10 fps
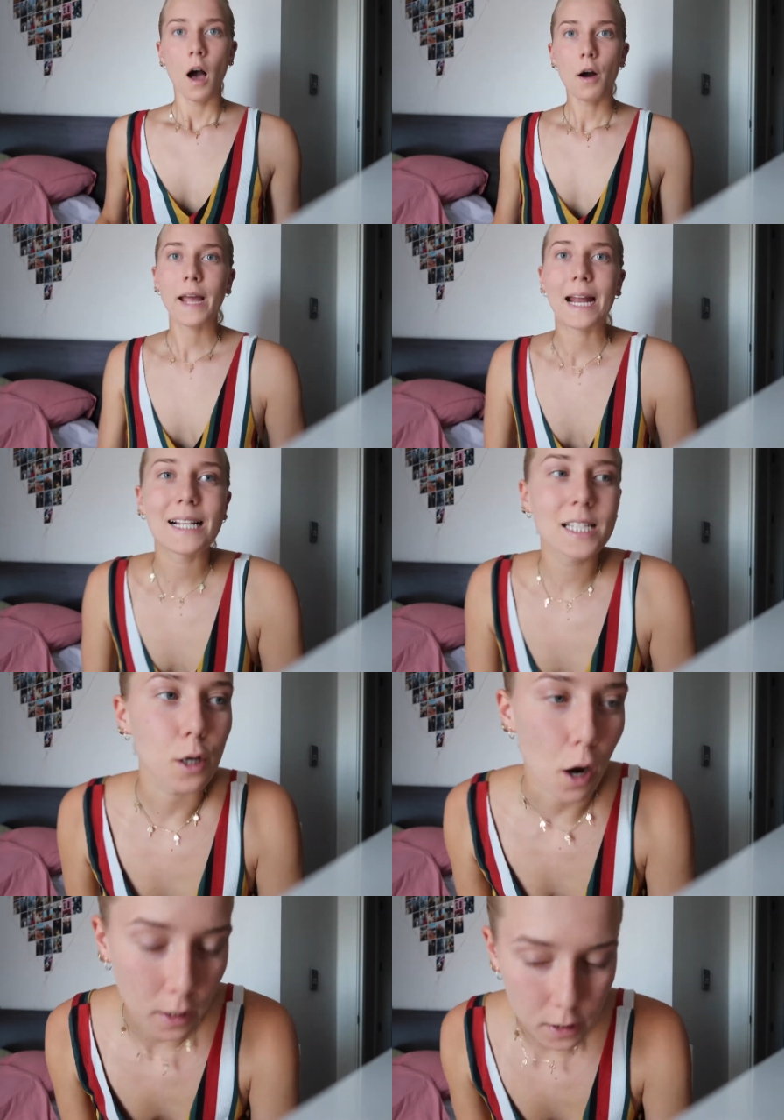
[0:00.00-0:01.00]
okay let's
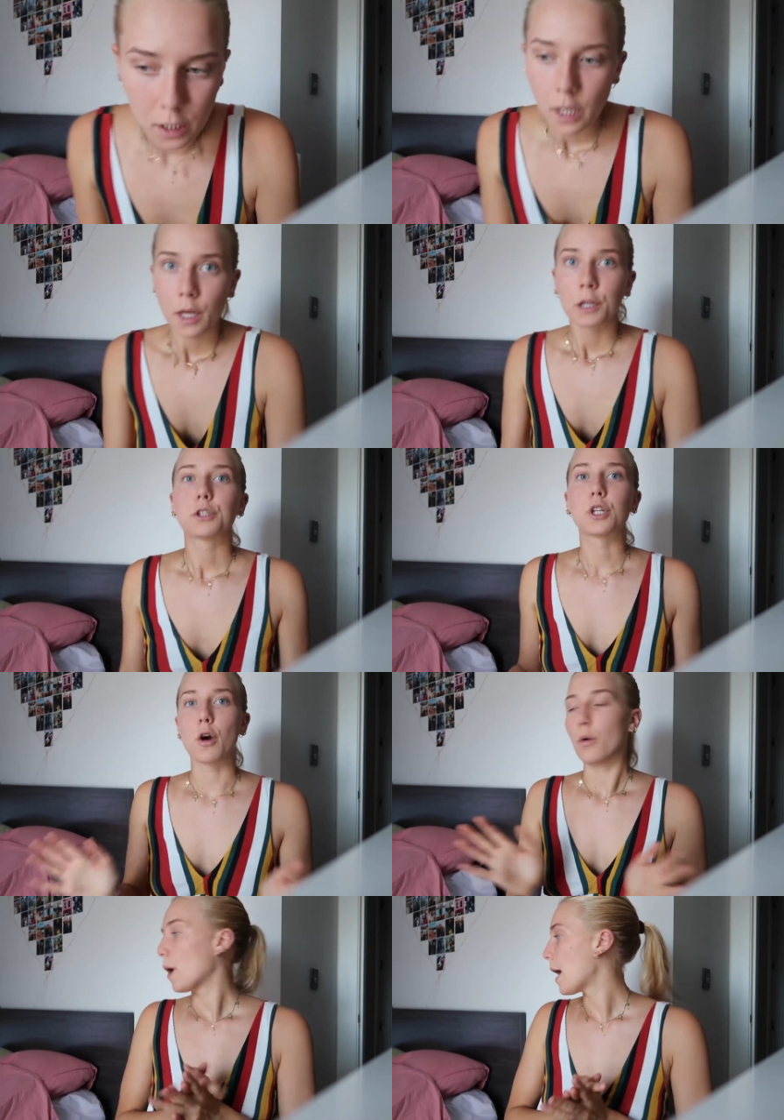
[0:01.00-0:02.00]
start
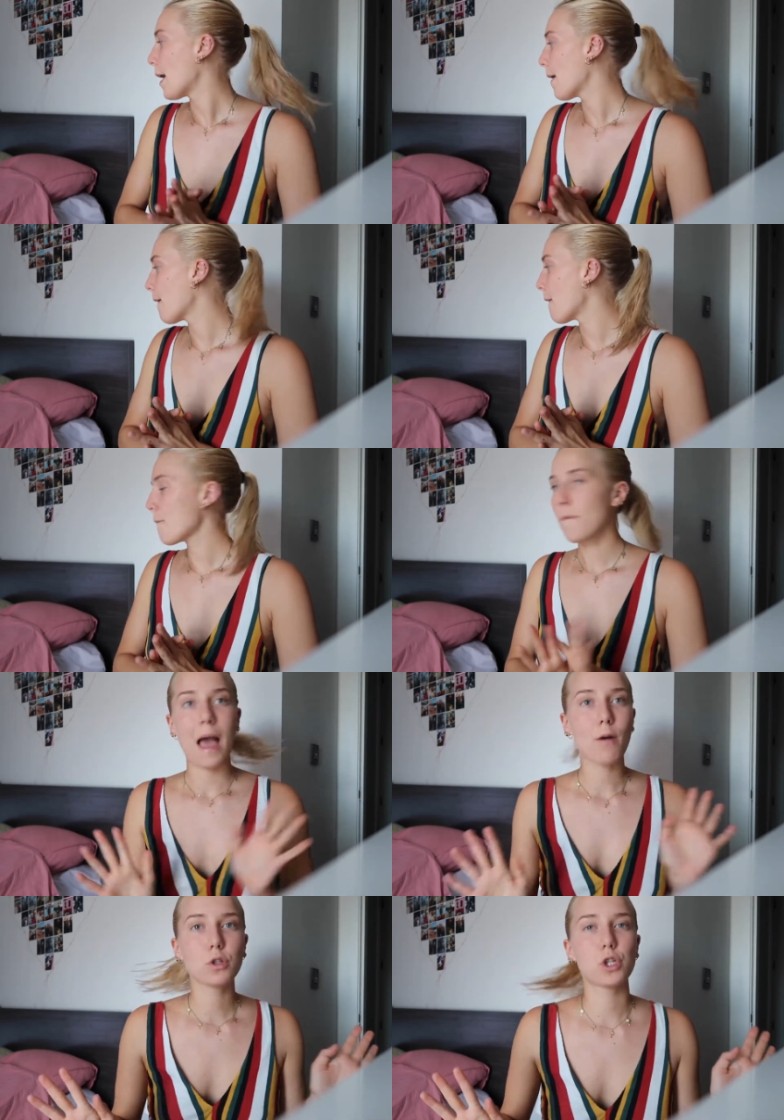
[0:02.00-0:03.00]
so um,
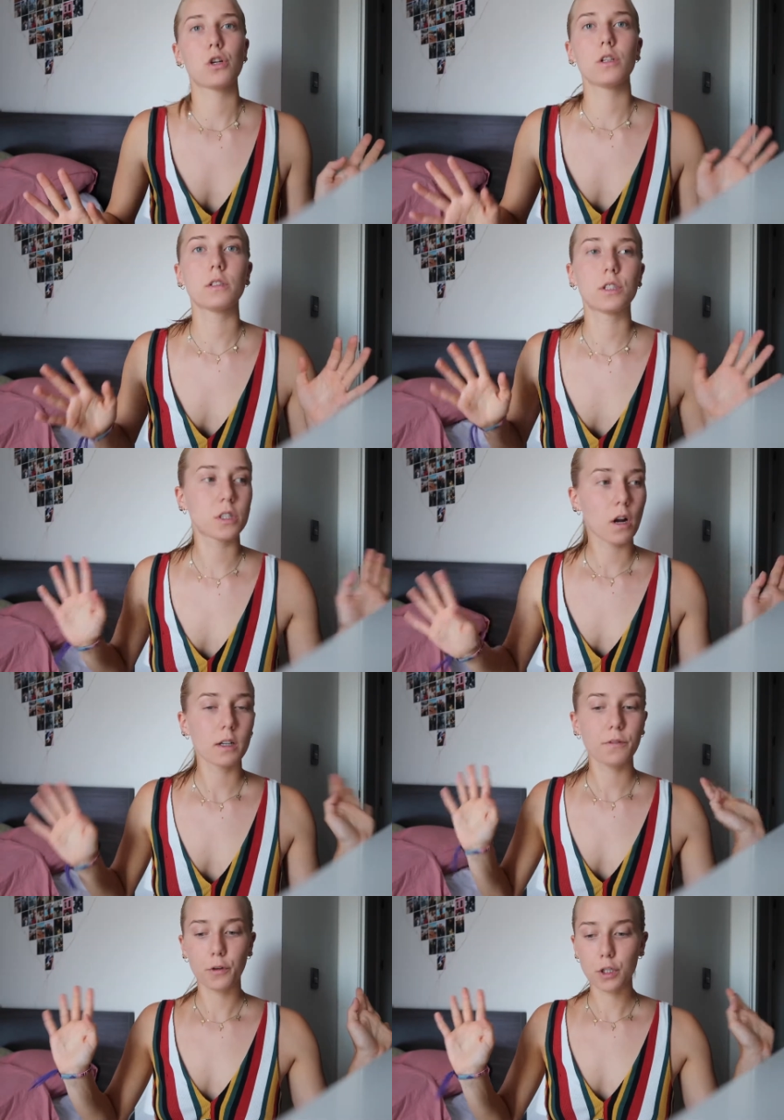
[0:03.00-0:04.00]
I will start,
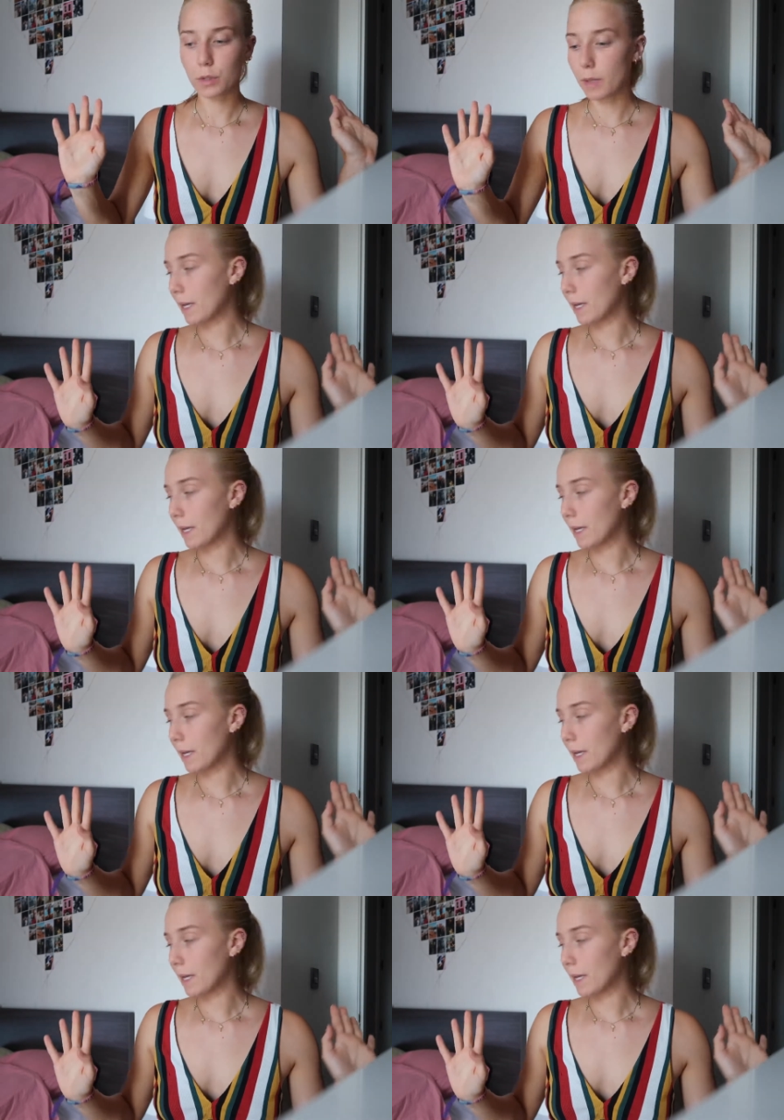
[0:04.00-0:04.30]
start first with the